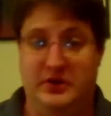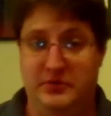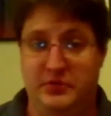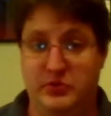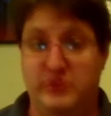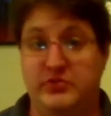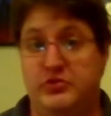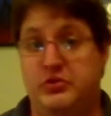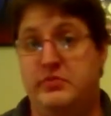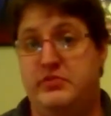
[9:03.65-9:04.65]
Um, through
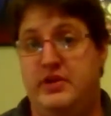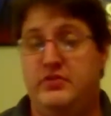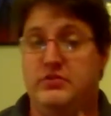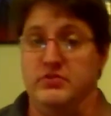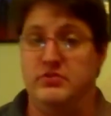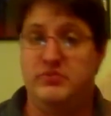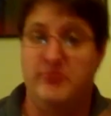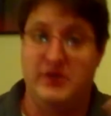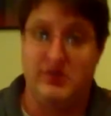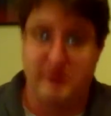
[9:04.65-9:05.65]
different circumstances,
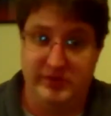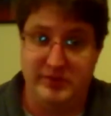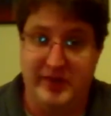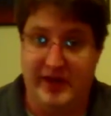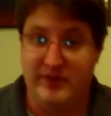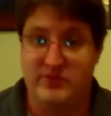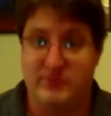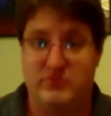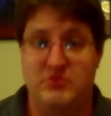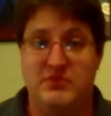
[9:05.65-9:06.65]
me not being able to get my hands
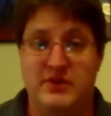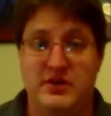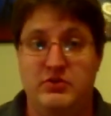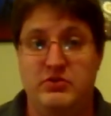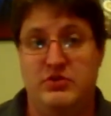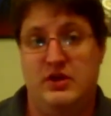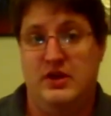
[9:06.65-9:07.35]
on certain videos.